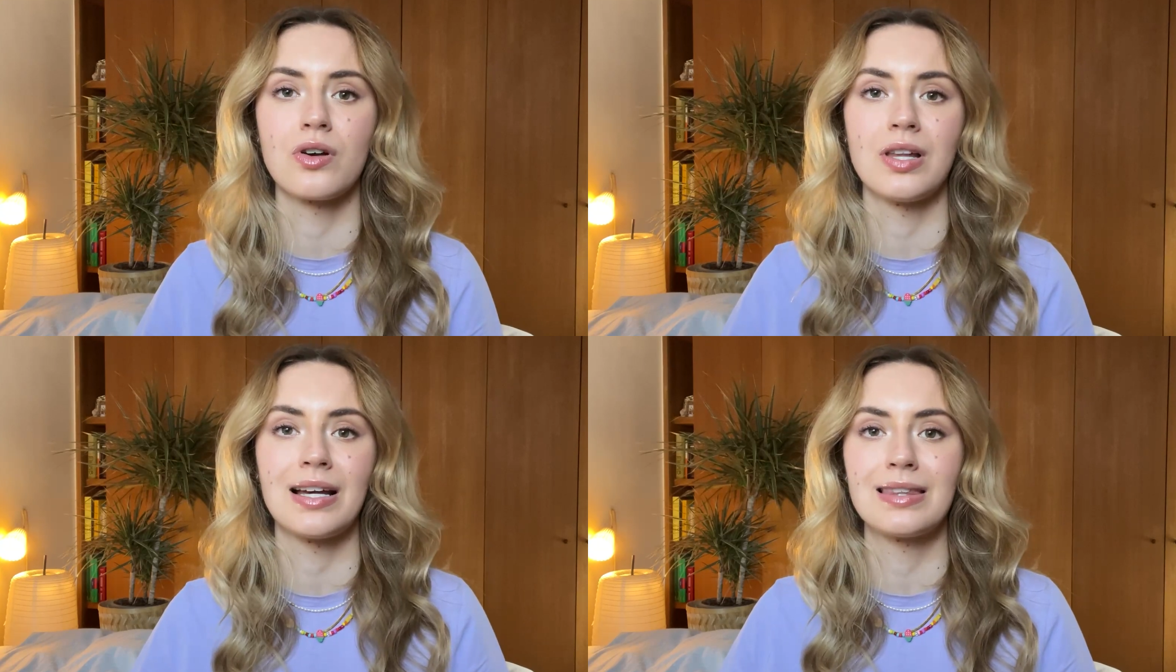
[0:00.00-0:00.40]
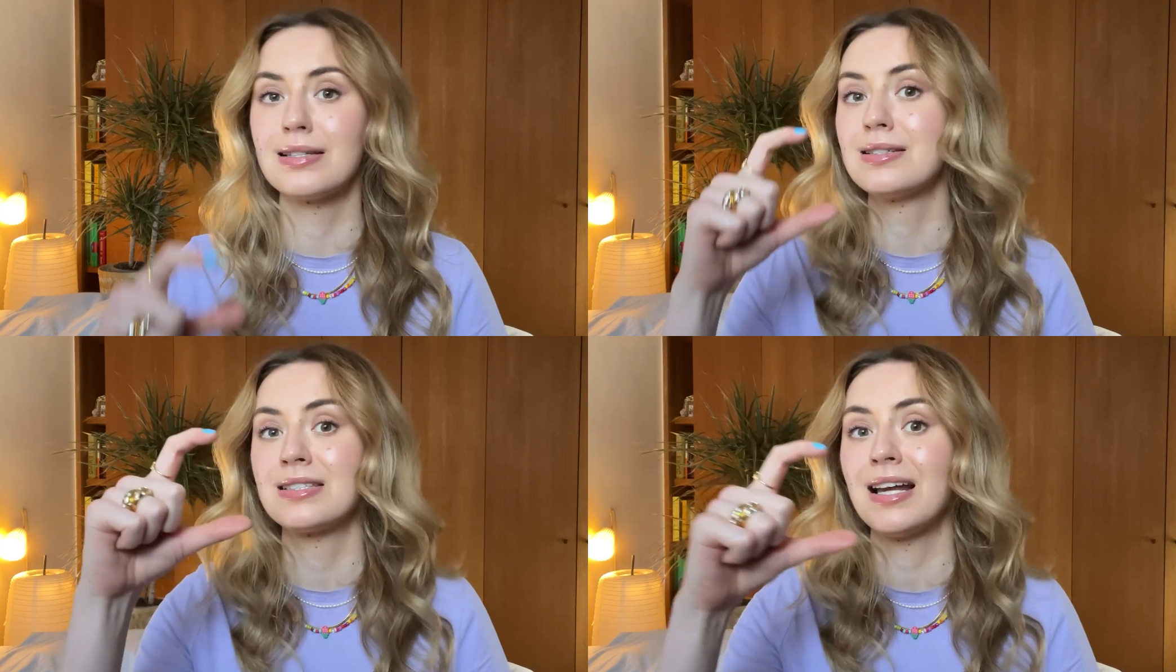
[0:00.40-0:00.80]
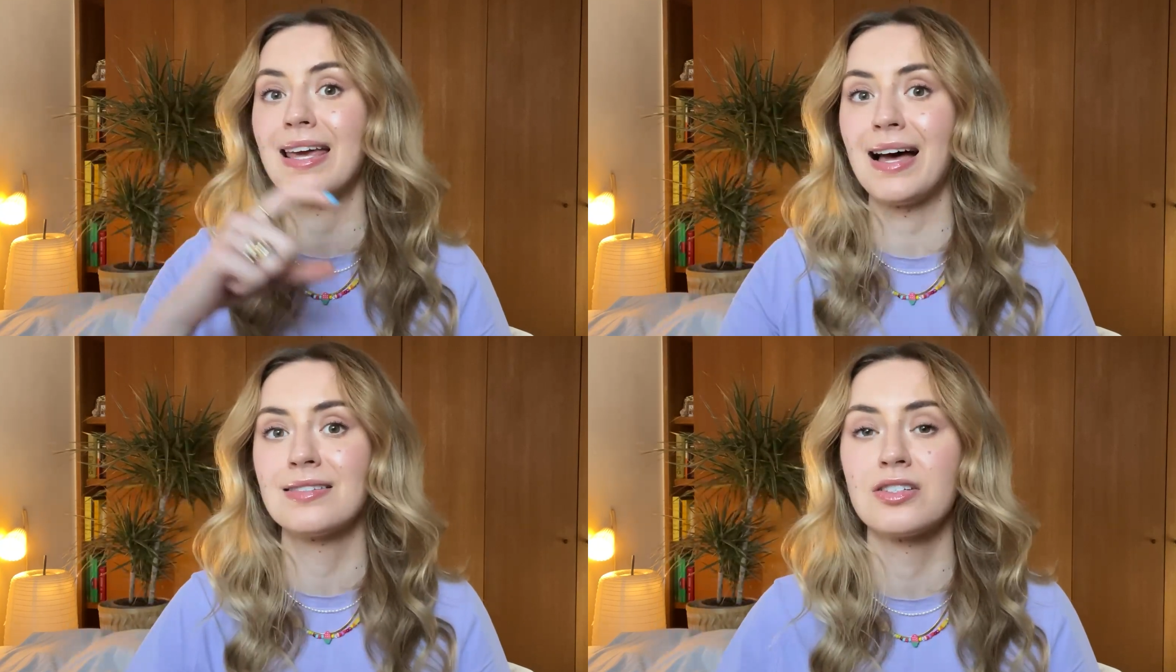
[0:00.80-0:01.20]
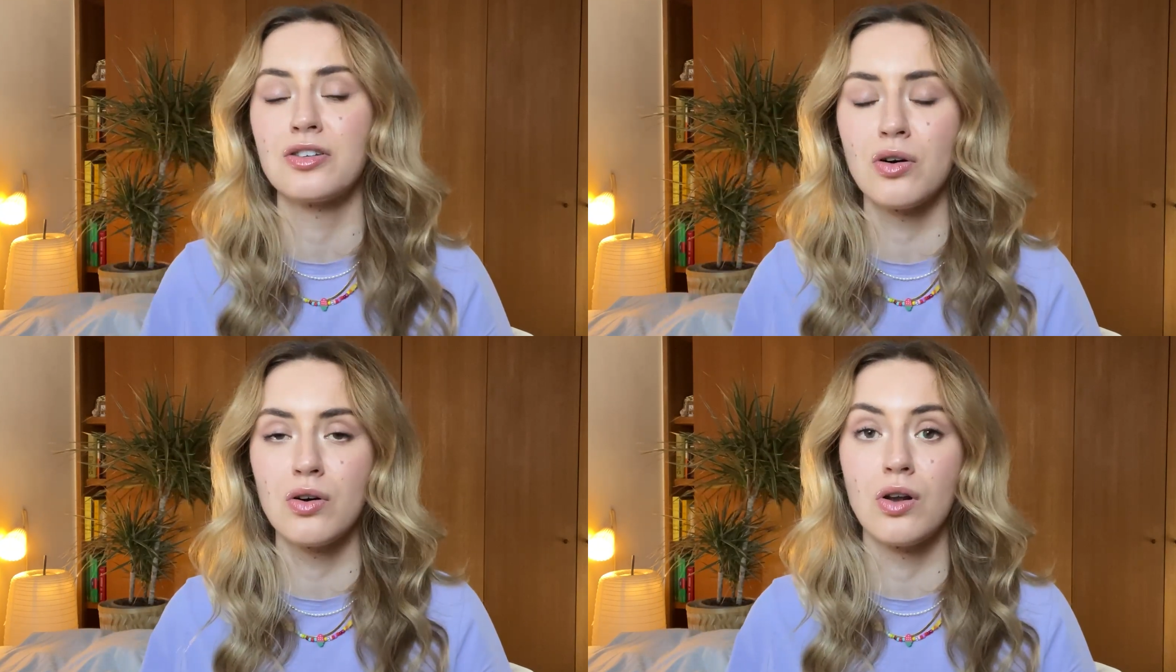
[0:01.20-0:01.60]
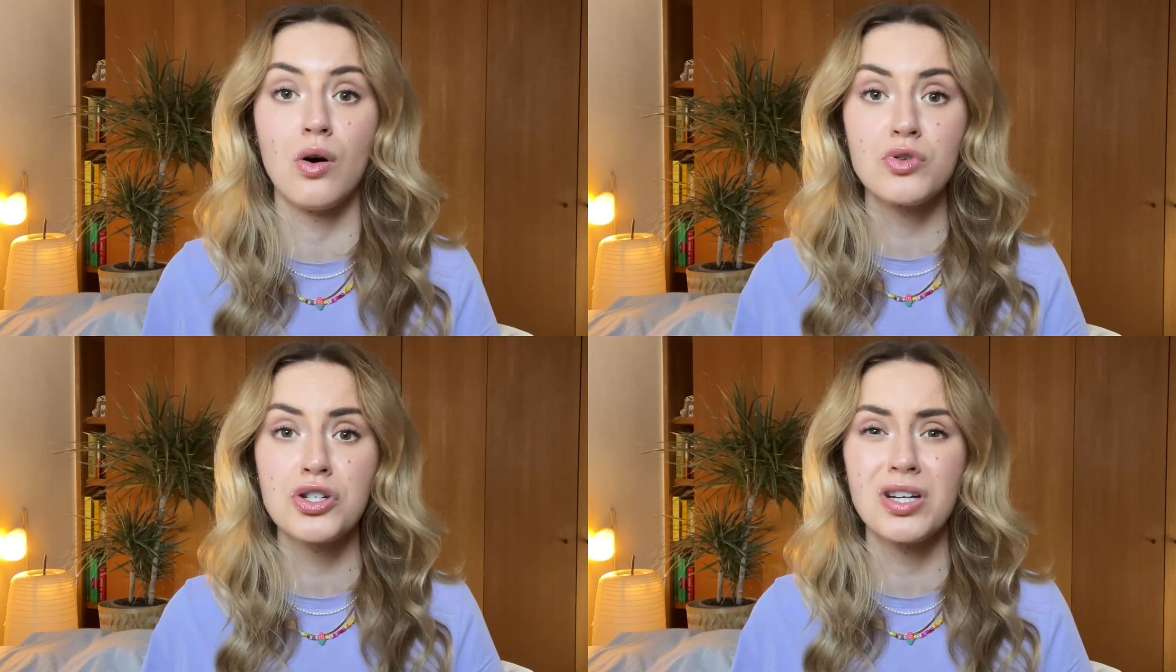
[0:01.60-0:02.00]
like the Sally Hansen
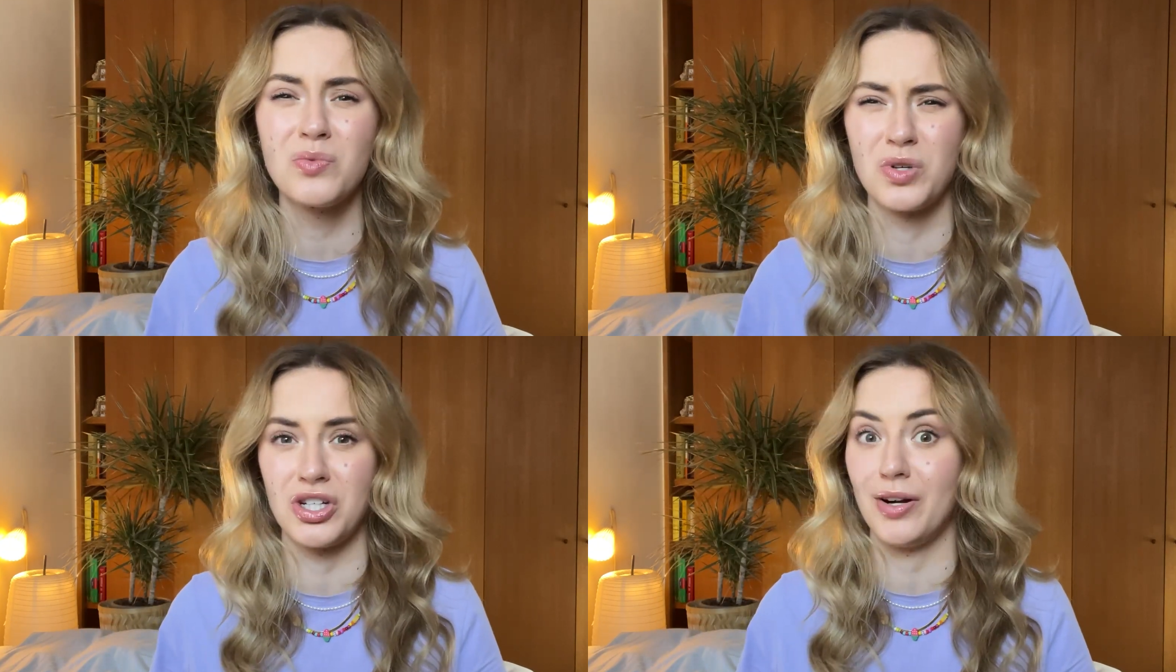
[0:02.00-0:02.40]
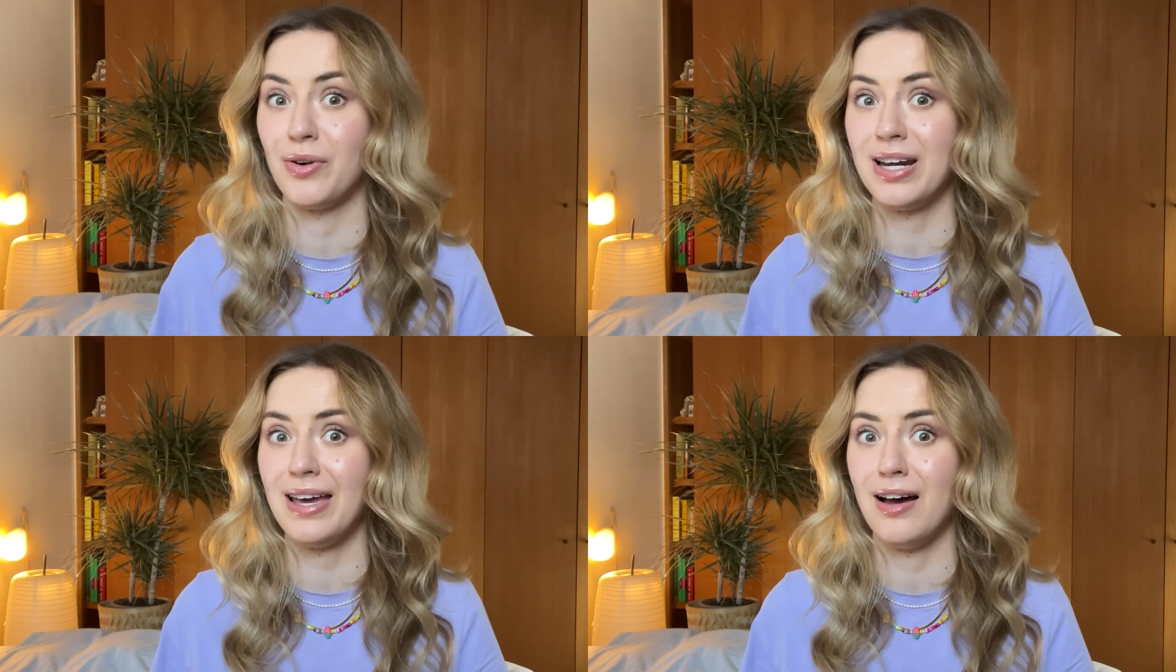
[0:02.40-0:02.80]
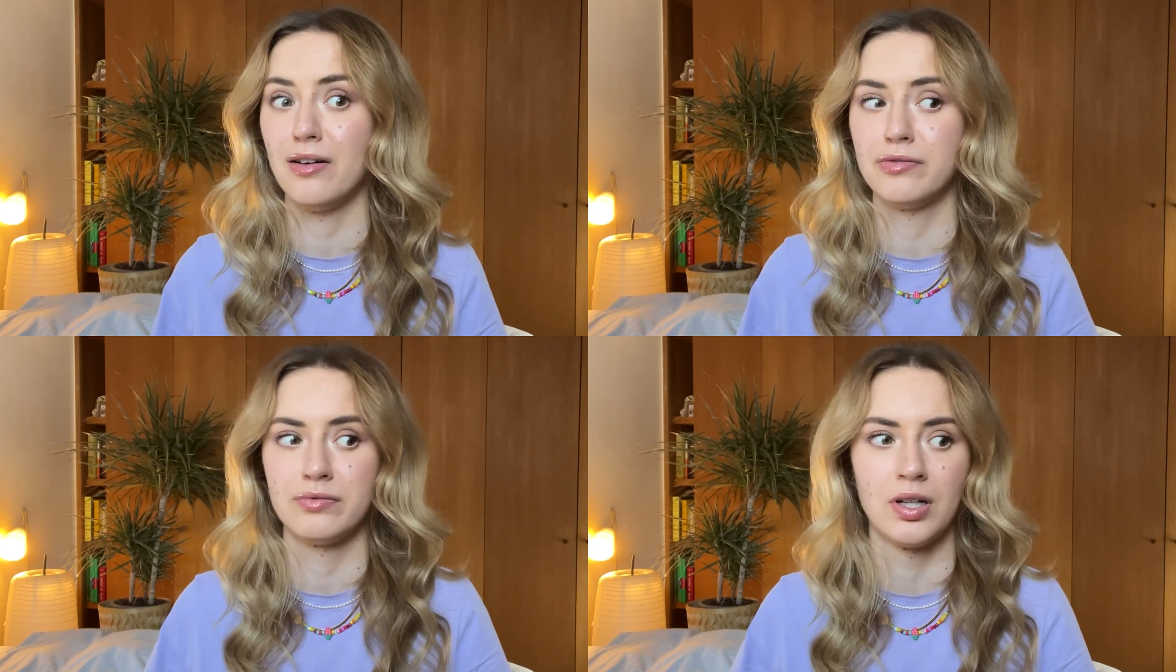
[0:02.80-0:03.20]
lotion, which I already have